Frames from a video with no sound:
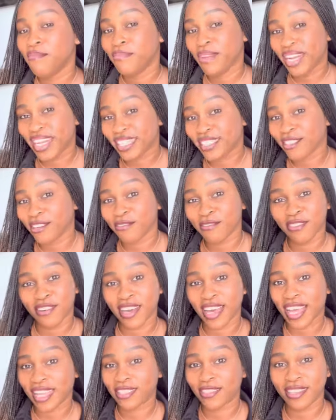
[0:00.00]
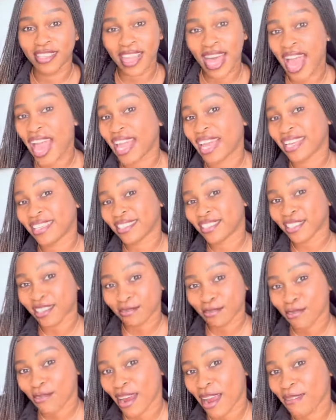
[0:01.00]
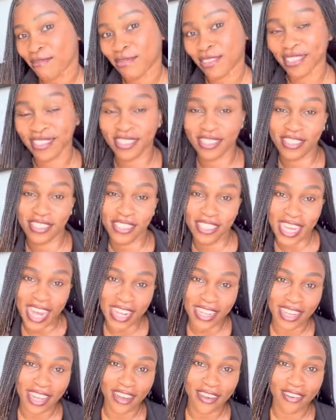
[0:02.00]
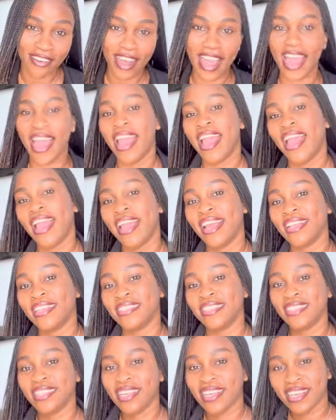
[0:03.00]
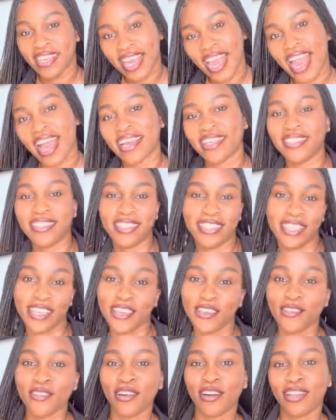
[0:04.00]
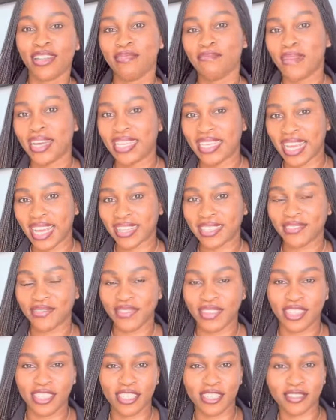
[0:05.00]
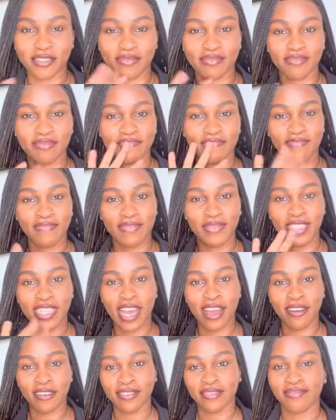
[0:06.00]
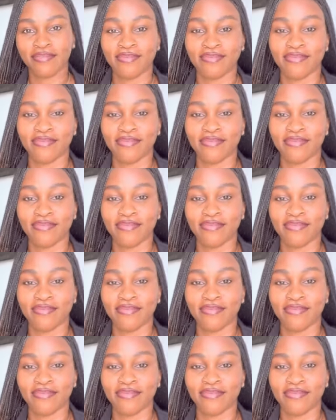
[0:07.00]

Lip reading: Please don't forget to like and subscribe to this channel. And yeah, see you all in my next video. Ciao.